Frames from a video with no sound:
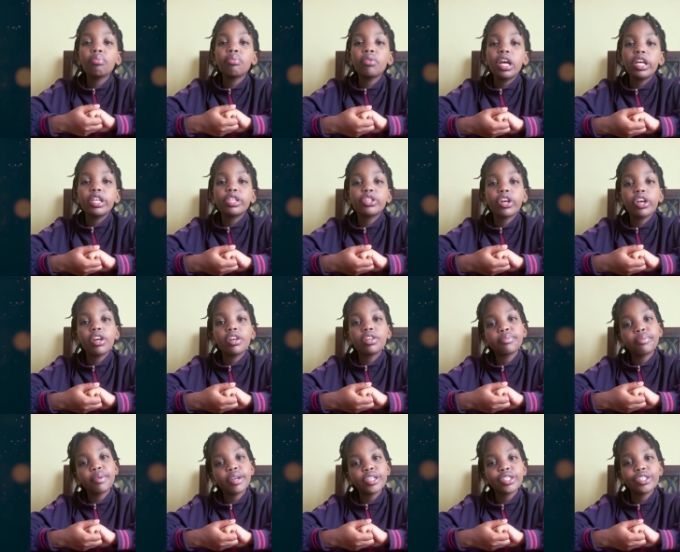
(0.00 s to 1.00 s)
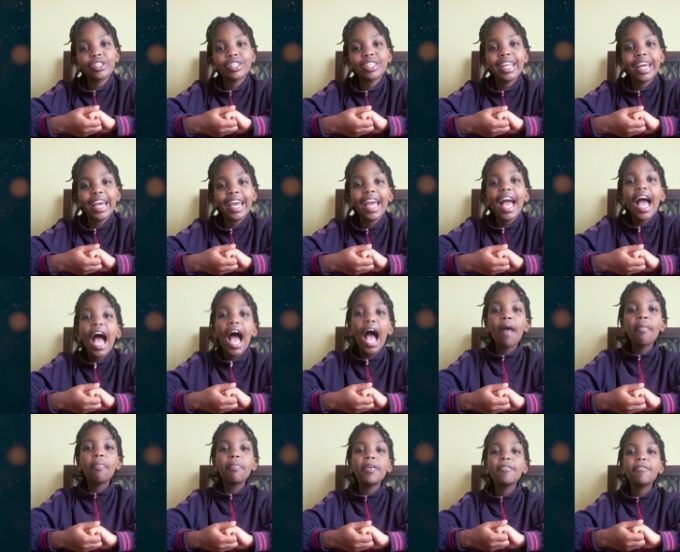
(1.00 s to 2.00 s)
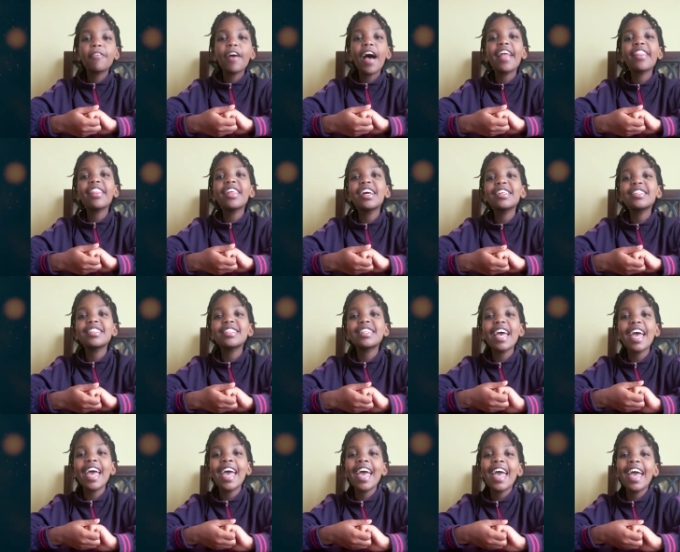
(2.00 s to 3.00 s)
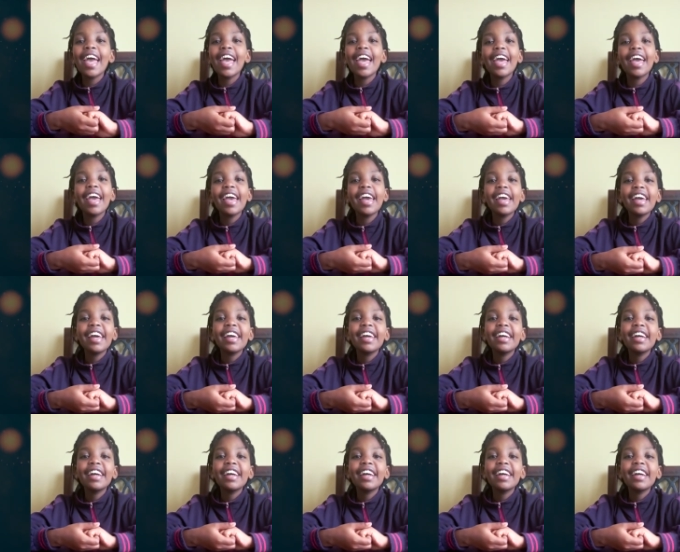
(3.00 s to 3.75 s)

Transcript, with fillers: you enjoy your special day. Happy Father's Day!